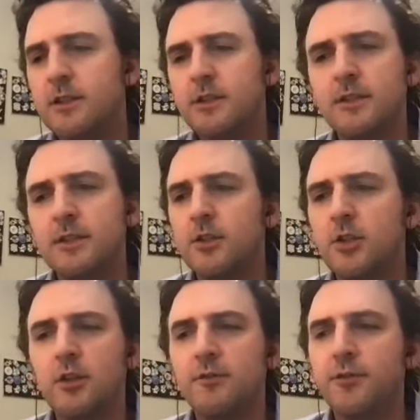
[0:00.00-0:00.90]
this isn't
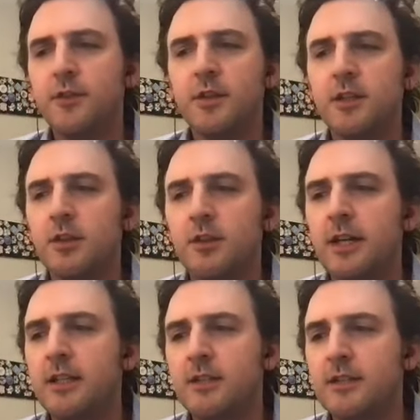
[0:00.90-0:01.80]
good for the
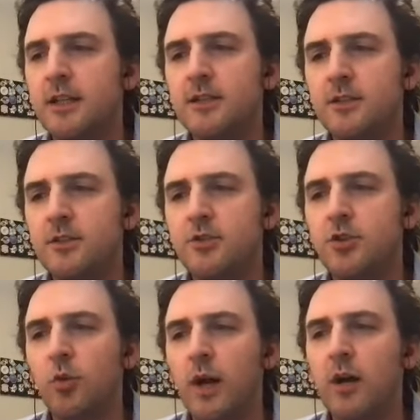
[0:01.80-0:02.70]
United States'
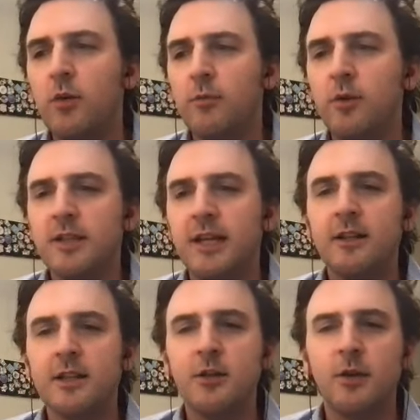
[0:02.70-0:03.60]
Chihuahua
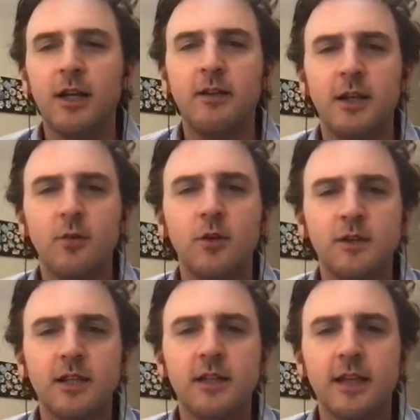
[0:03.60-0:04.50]
mortality rate. I will
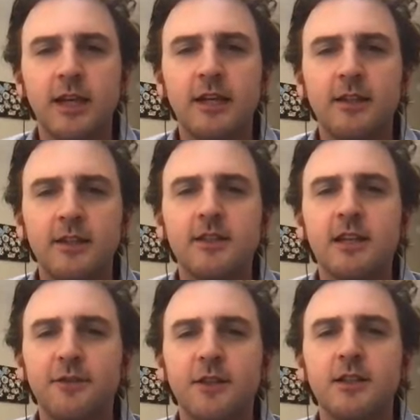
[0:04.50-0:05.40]
say that. That's
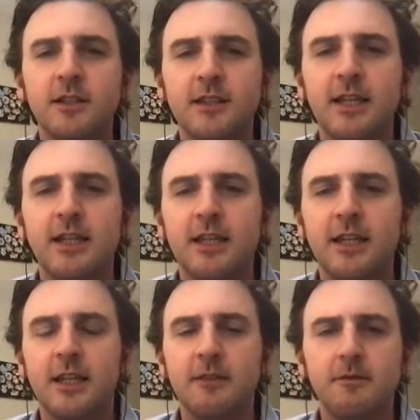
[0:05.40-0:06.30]
definitely taken
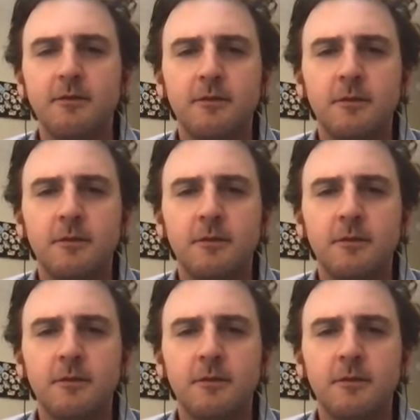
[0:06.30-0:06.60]
a hit.